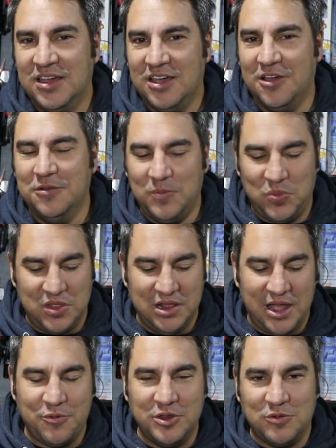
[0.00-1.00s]
and
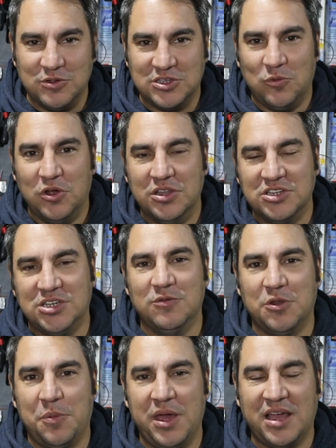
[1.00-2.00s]
Labyrinth was the one that she
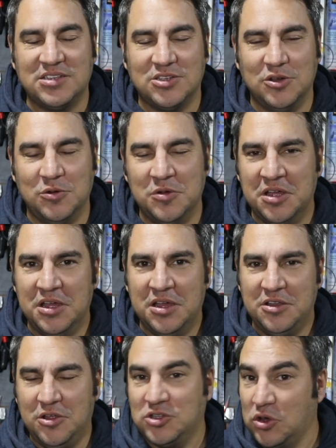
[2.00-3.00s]
would have picked, so
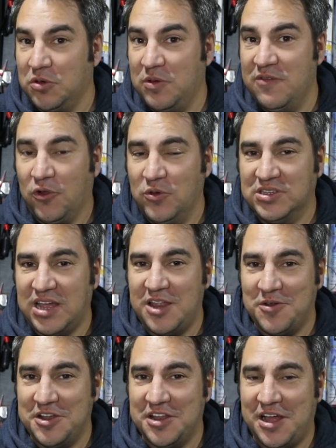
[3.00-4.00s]
not trying to influence
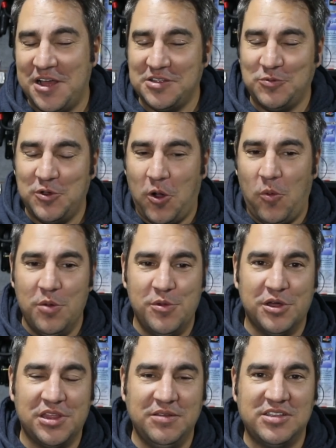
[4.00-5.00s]
anyone on that. We've got one
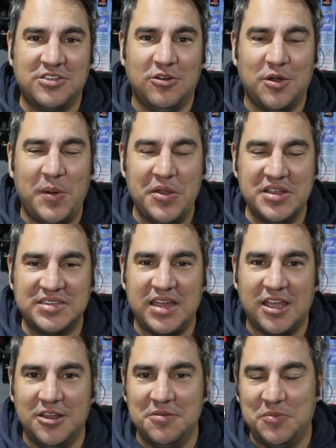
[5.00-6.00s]
more theme to talk about in a
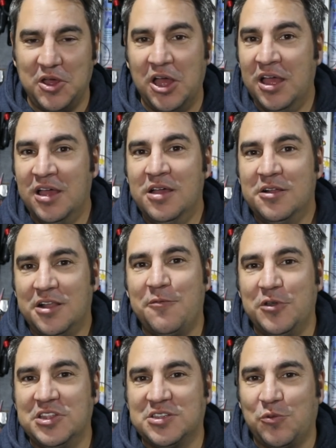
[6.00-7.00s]
second, but
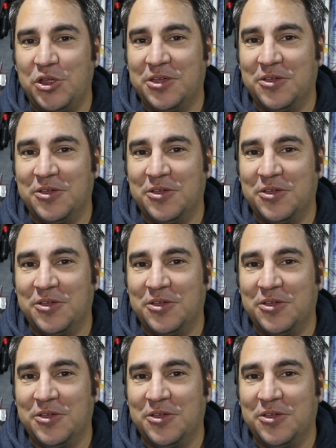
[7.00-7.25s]
Labyrinth's a very